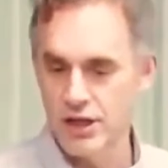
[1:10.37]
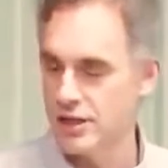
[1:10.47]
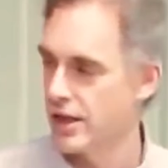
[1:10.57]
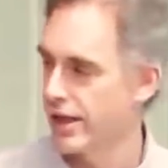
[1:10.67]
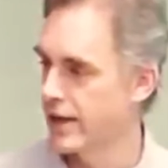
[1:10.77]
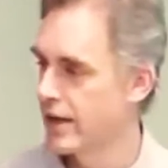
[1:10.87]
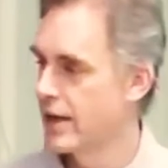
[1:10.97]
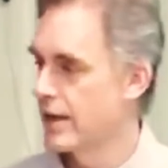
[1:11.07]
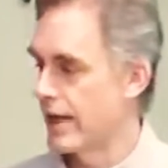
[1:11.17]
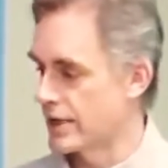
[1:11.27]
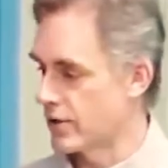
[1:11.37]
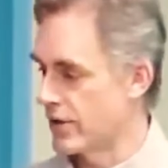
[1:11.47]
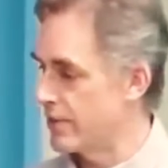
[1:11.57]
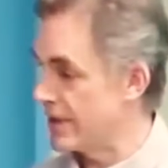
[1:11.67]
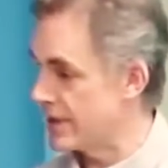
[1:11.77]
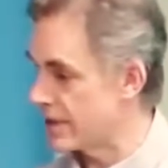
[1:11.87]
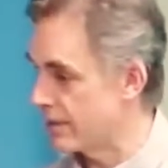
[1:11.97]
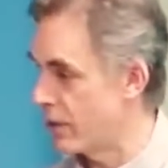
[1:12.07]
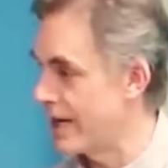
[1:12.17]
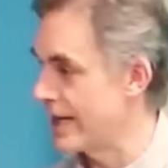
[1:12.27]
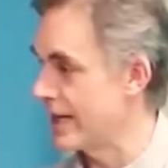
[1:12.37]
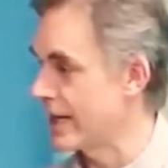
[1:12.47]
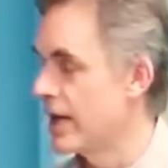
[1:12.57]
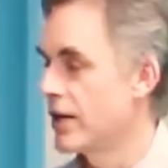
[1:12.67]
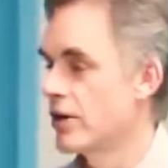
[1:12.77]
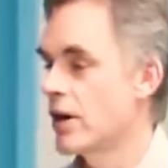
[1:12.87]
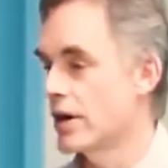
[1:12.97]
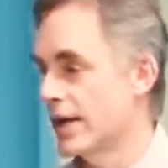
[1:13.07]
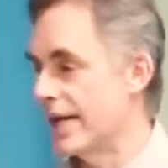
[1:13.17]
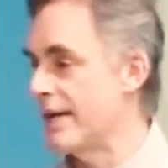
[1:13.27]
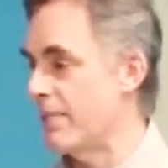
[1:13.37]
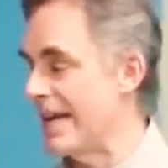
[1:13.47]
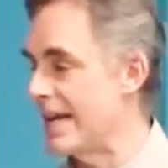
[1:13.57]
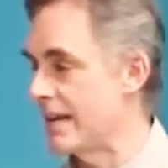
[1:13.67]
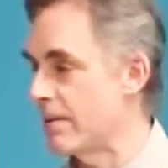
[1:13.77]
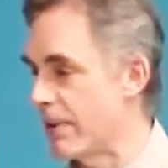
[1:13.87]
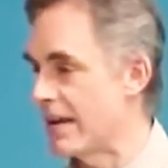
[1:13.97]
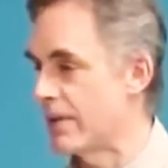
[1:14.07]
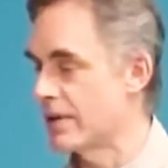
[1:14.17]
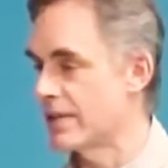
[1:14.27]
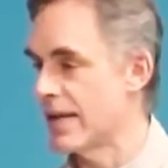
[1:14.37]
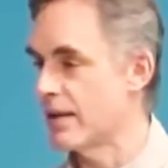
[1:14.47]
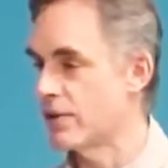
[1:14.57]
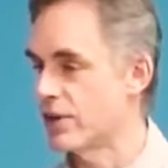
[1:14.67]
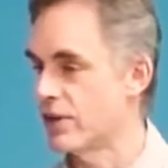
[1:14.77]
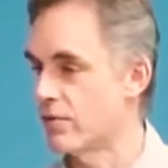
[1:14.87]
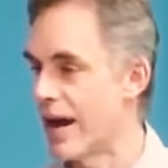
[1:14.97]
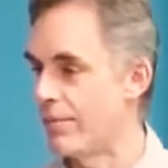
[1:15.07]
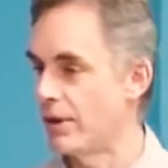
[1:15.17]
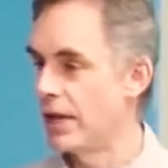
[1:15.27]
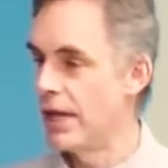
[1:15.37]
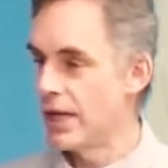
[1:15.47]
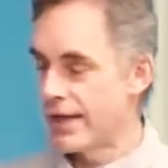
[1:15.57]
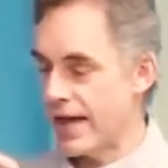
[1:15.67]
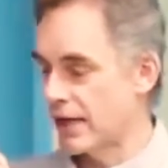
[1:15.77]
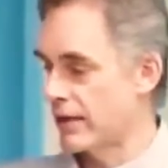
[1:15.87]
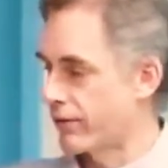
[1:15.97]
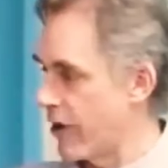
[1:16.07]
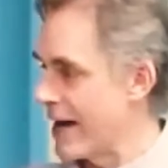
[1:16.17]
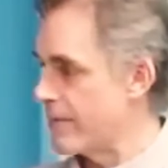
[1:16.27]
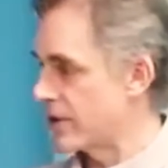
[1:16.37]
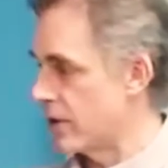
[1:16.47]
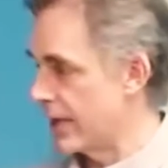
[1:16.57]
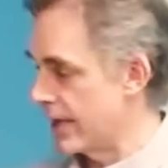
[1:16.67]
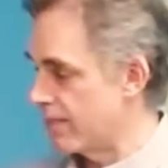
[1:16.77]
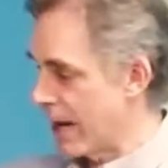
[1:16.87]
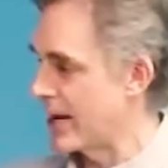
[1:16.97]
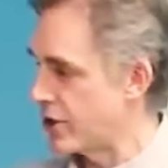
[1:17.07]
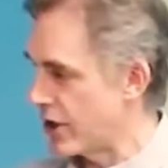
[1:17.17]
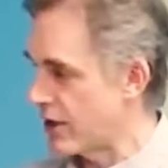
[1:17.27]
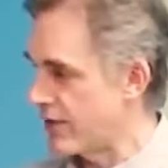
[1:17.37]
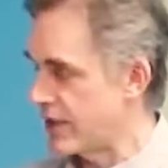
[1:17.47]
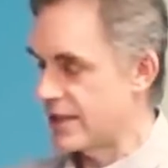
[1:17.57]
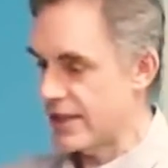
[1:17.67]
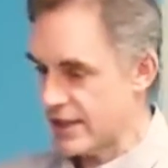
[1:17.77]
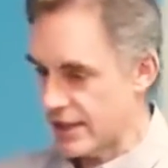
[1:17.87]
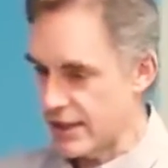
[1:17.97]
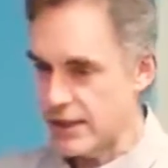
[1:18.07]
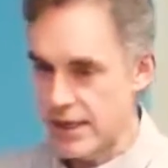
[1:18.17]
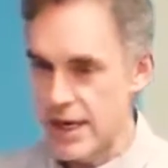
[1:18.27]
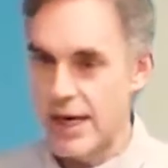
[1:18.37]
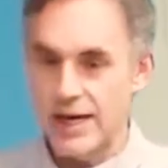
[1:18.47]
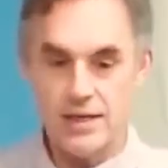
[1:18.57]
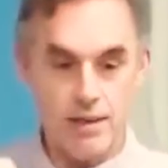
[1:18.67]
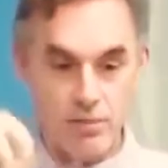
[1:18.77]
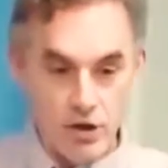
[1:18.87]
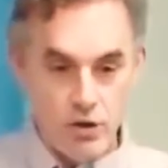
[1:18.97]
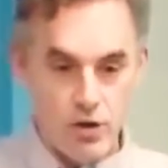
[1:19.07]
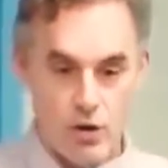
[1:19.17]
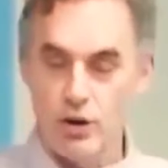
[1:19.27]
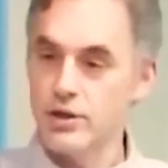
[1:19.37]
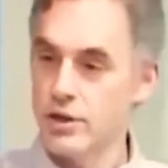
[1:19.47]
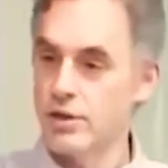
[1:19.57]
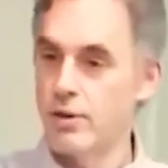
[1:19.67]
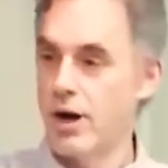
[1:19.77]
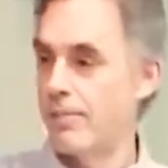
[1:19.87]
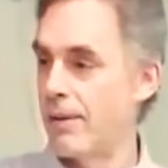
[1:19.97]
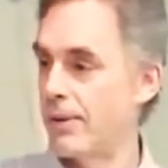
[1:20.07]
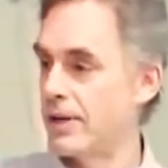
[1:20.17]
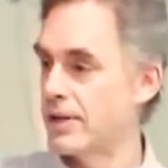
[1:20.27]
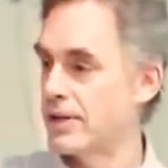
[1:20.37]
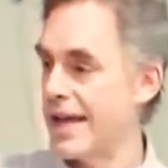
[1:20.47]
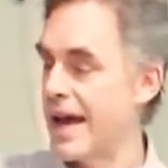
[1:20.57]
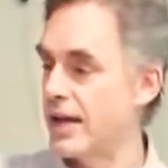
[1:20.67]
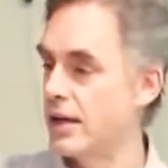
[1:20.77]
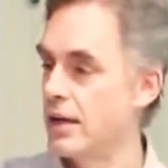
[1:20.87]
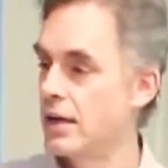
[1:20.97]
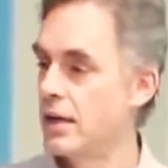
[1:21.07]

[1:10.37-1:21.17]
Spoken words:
It's like, that's going to be disappointing. You're not going to keep eating the peanut butter sandwich in the rubble. That little frame is going to get punished out of existence, and some new goal is going to pop up in its stead.